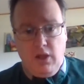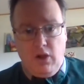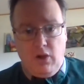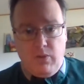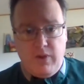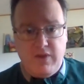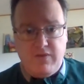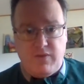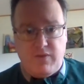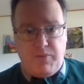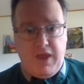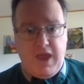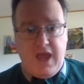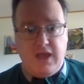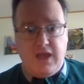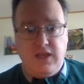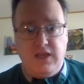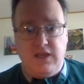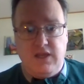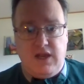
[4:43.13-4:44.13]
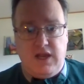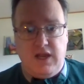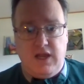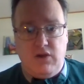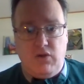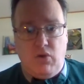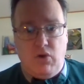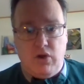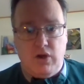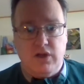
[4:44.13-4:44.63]
We have a packet
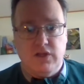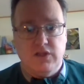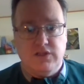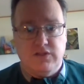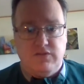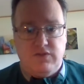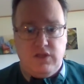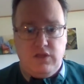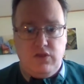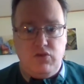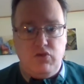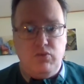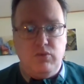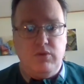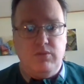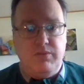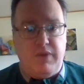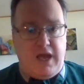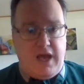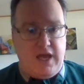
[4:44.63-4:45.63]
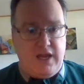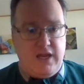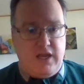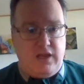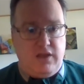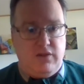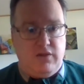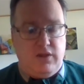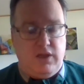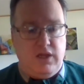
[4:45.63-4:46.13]
on organs of the human
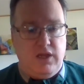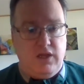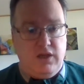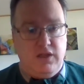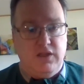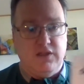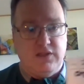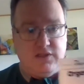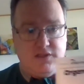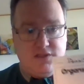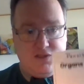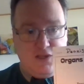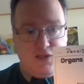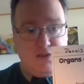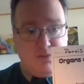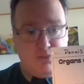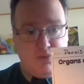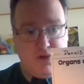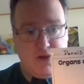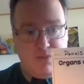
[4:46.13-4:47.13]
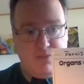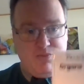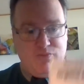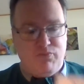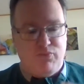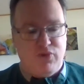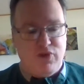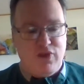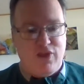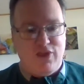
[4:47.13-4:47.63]
body, and it's pretty
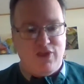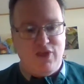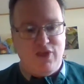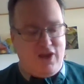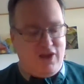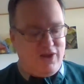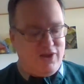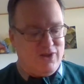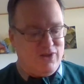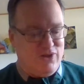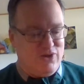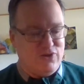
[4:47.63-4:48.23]
thick.